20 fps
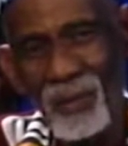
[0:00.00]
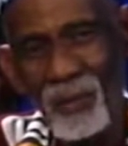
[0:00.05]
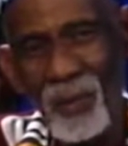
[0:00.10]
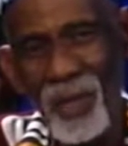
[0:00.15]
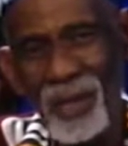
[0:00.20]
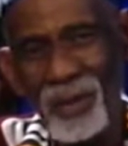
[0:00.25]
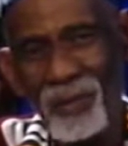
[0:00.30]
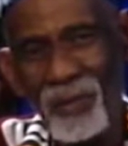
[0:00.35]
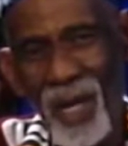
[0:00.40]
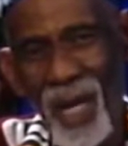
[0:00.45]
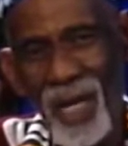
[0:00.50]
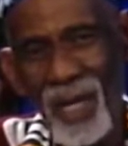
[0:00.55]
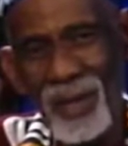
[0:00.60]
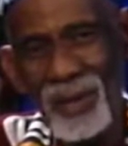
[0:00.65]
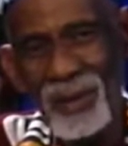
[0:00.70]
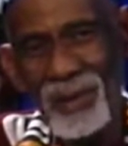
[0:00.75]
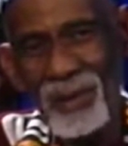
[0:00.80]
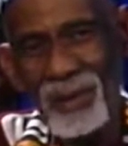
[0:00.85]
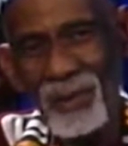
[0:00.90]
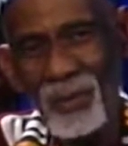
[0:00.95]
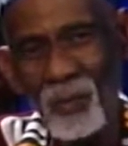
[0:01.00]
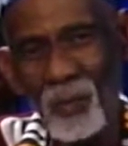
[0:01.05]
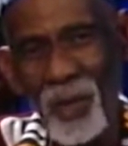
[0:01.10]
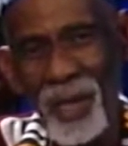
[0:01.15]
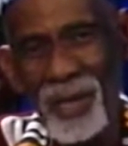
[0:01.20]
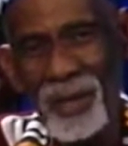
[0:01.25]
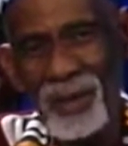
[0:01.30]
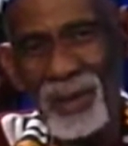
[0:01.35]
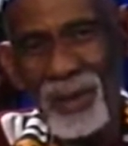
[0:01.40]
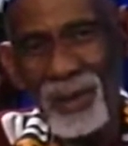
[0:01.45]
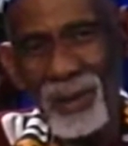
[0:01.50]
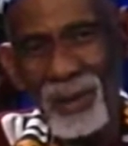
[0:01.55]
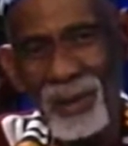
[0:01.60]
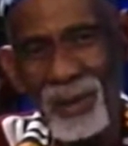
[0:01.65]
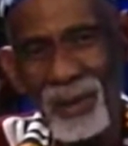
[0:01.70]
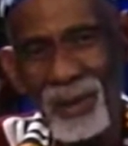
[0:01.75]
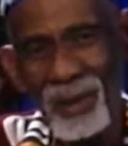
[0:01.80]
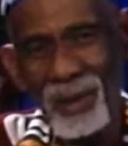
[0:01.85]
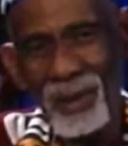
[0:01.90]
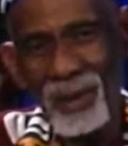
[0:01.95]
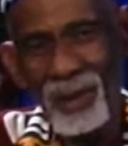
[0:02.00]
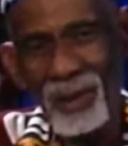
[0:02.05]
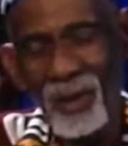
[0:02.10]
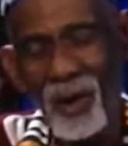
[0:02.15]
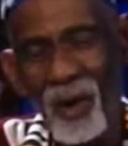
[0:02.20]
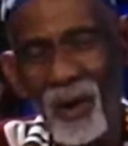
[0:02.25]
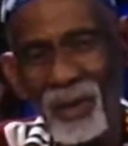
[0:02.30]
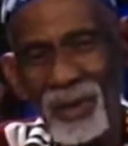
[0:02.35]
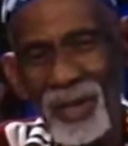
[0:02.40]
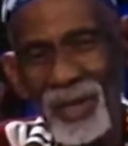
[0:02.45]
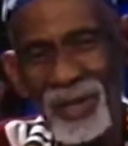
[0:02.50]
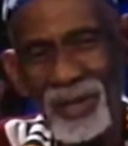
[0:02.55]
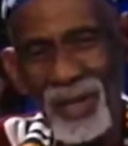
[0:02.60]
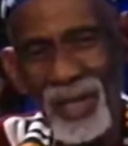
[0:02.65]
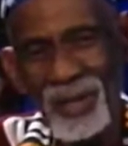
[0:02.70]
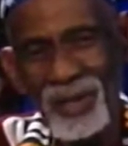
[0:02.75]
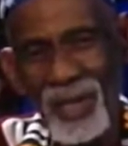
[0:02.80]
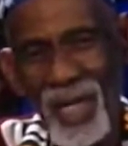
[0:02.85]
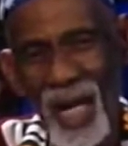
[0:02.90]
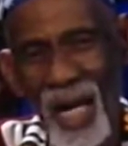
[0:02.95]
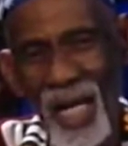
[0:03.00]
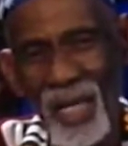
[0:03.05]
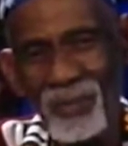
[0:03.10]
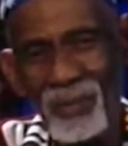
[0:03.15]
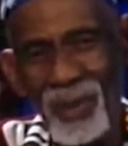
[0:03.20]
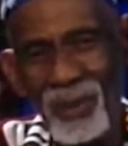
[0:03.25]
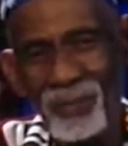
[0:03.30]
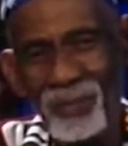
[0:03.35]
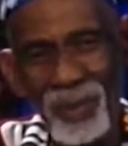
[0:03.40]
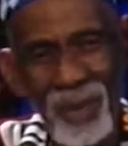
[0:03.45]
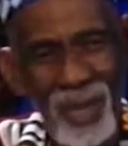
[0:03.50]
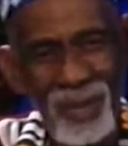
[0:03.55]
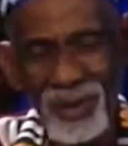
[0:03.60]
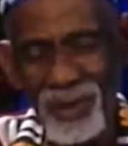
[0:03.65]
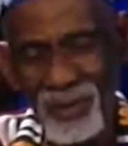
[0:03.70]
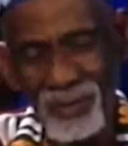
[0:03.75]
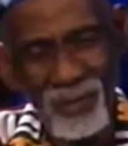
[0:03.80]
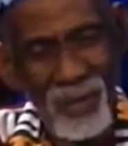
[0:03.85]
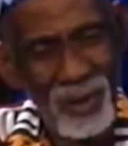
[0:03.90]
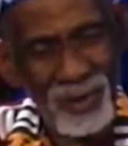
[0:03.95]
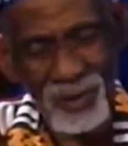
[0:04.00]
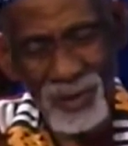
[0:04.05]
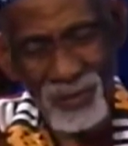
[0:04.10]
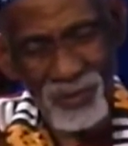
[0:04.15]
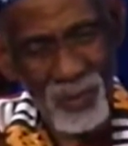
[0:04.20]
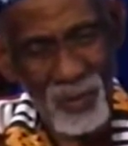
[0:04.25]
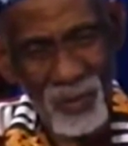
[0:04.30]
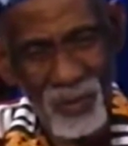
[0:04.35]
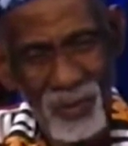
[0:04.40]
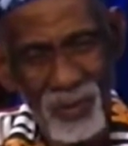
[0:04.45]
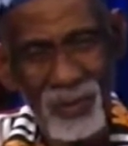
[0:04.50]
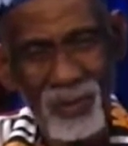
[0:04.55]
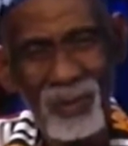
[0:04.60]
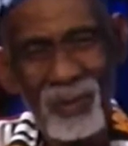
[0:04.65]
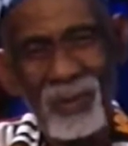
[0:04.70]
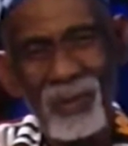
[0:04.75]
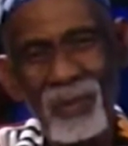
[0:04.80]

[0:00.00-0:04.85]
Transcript: wheatgrass, wheat. All these things are hybrid, plus much more.